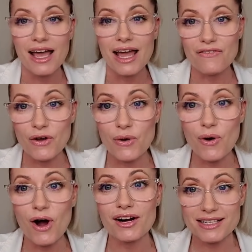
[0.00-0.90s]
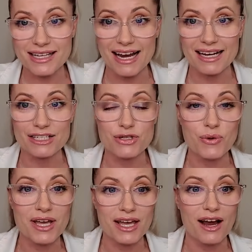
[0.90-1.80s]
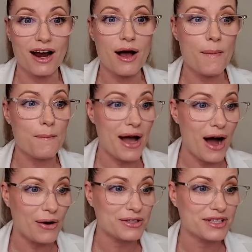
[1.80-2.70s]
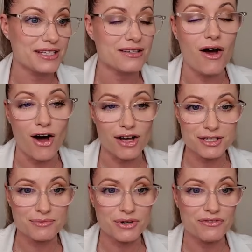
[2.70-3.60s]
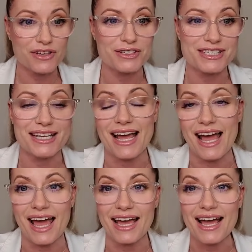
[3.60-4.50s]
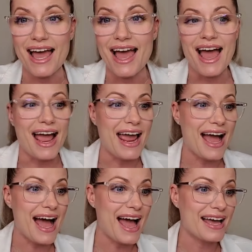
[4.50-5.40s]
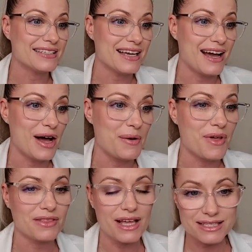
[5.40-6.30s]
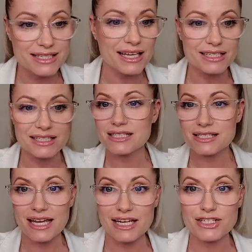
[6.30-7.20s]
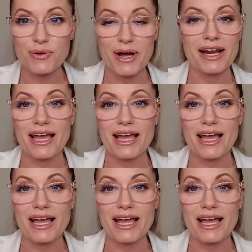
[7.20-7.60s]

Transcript: if you are excited to hear about this awesome reveal today, and um, let's get let's get into it.